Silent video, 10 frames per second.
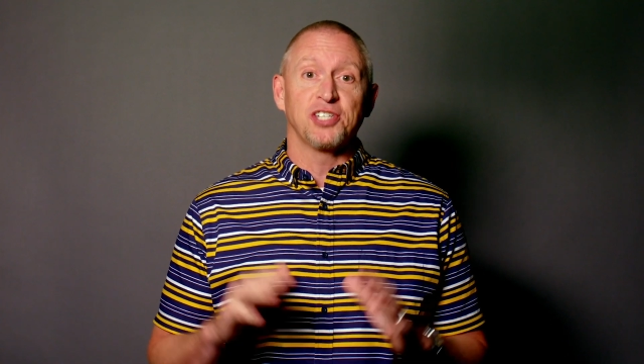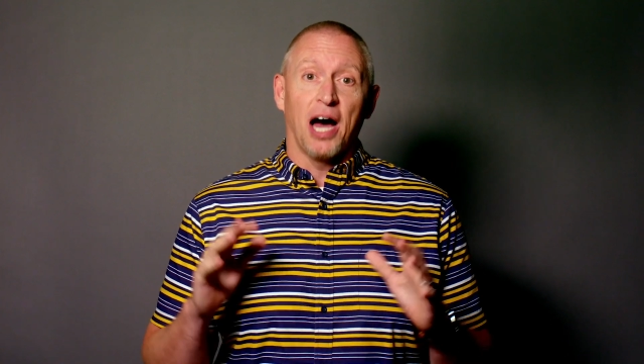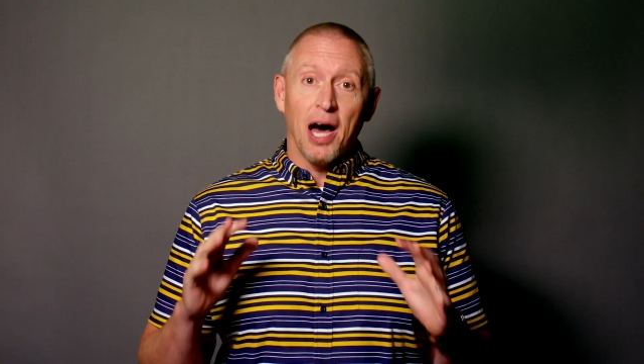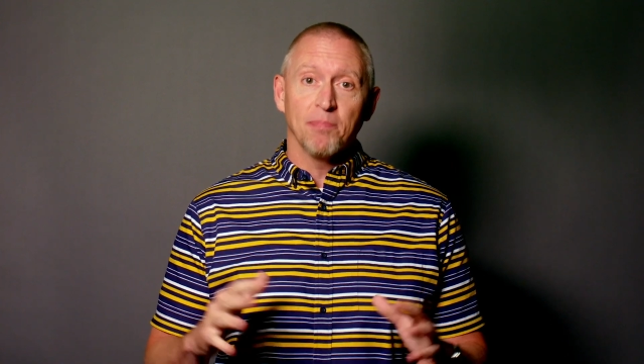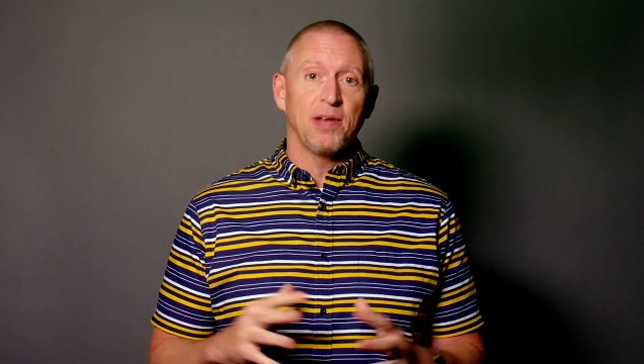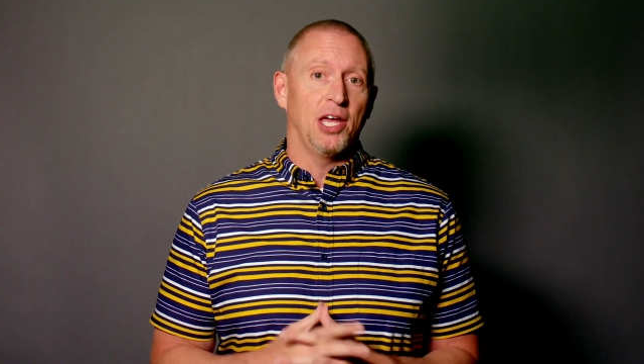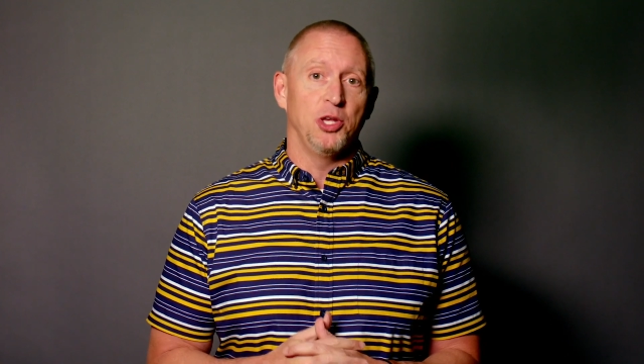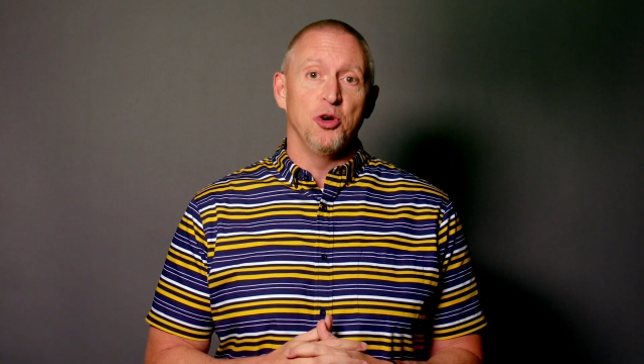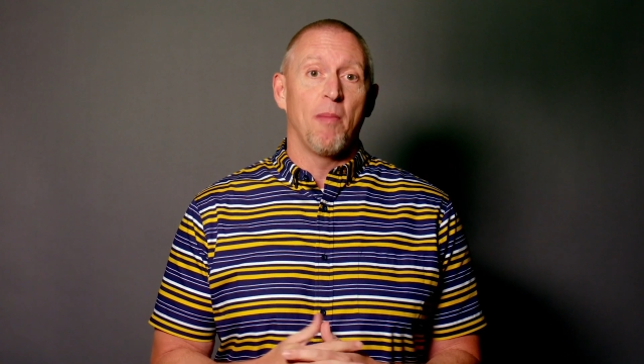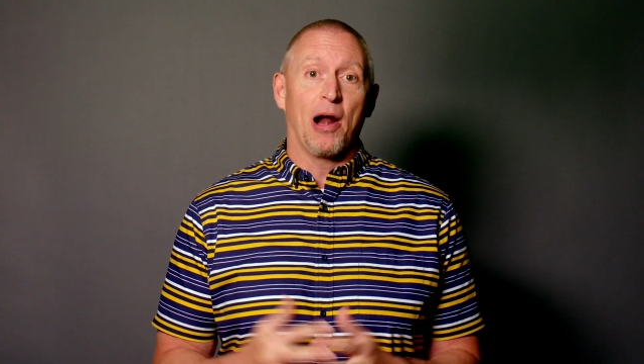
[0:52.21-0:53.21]
to update
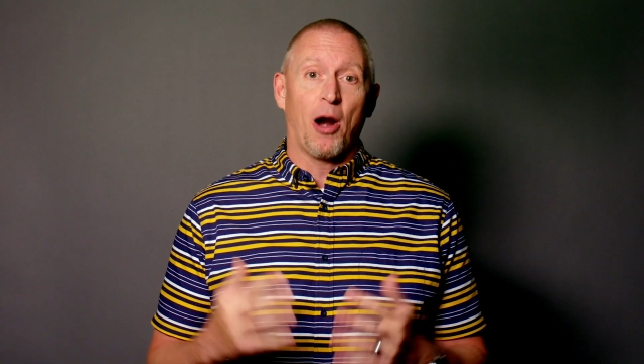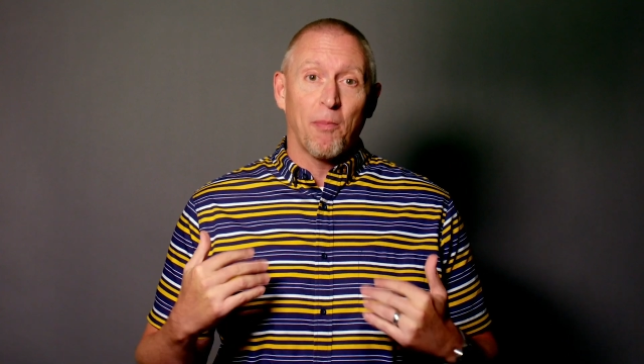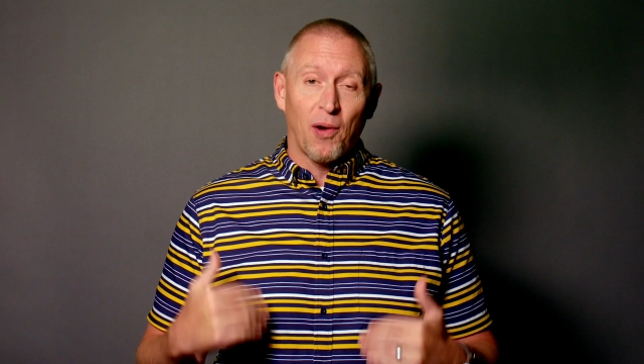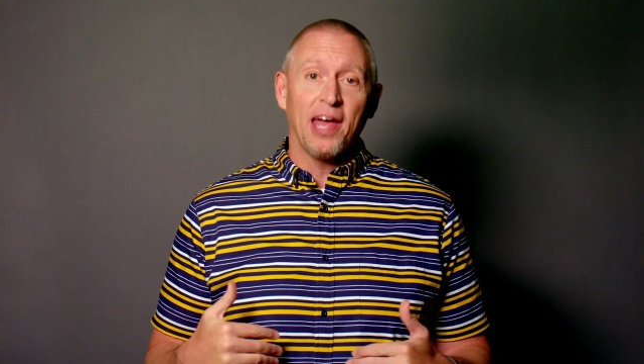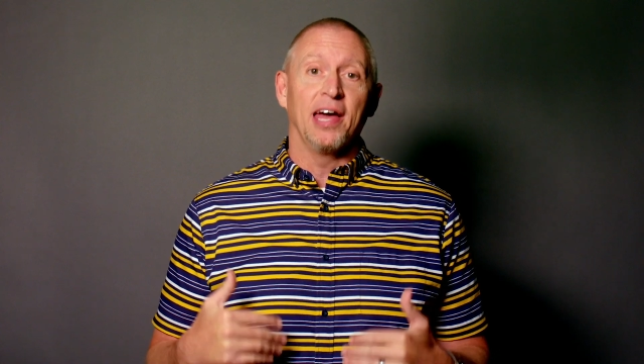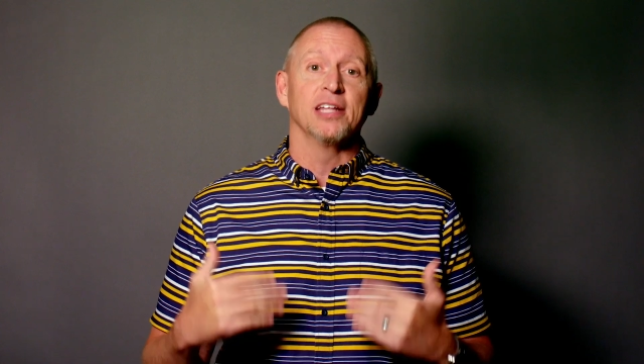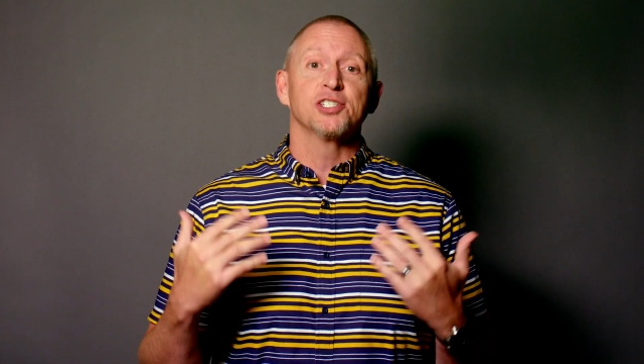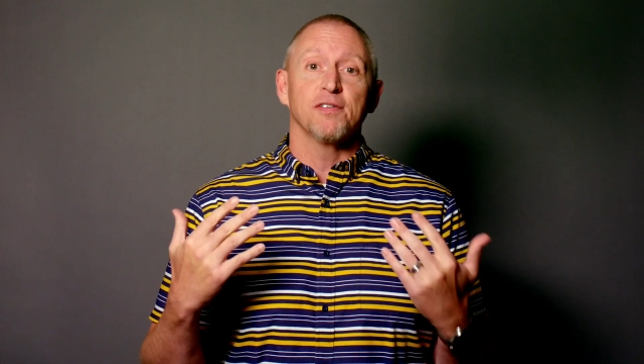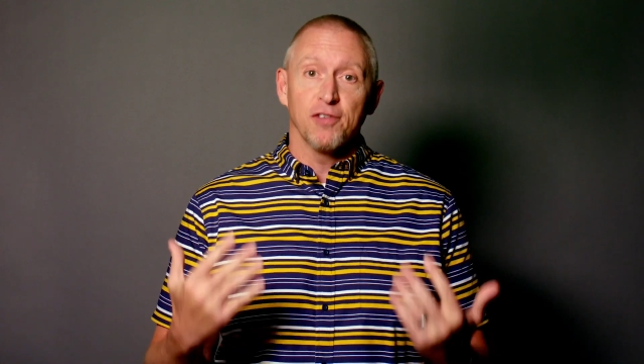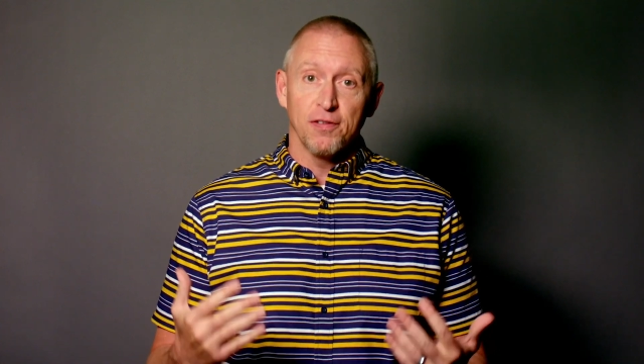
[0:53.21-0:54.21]
you about our
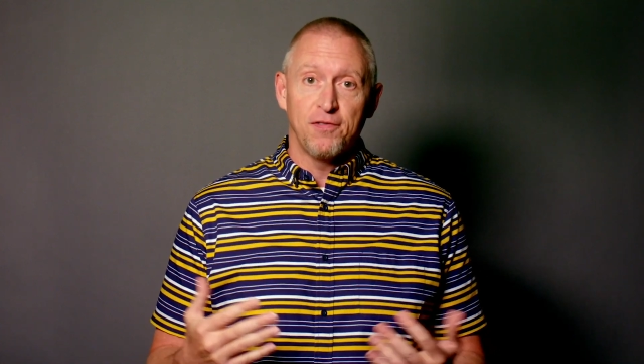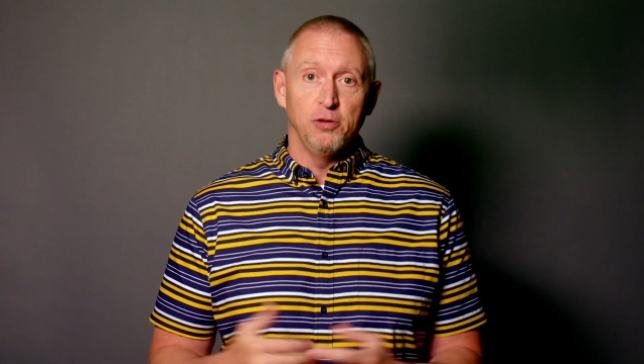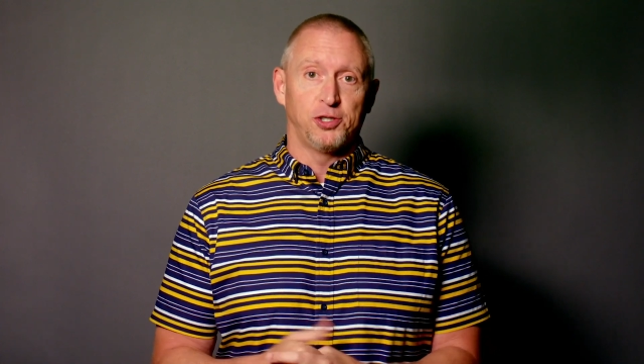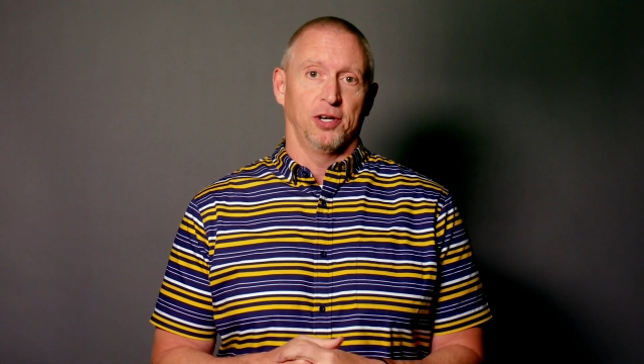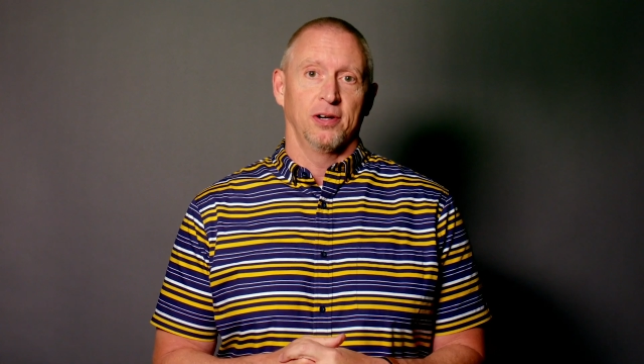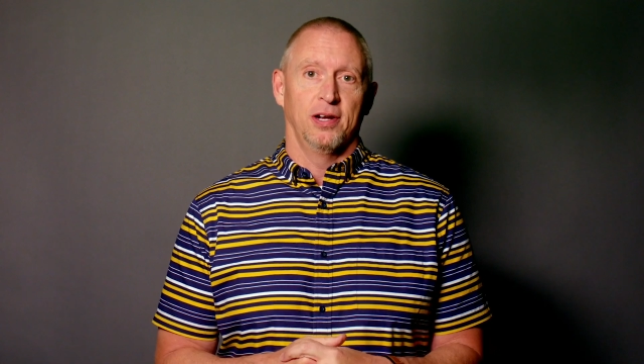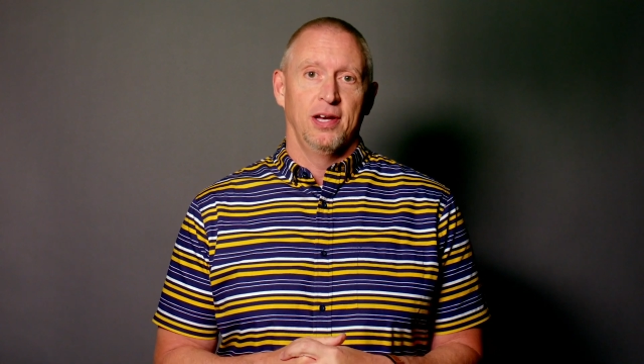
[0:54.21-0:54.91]
plans for the future.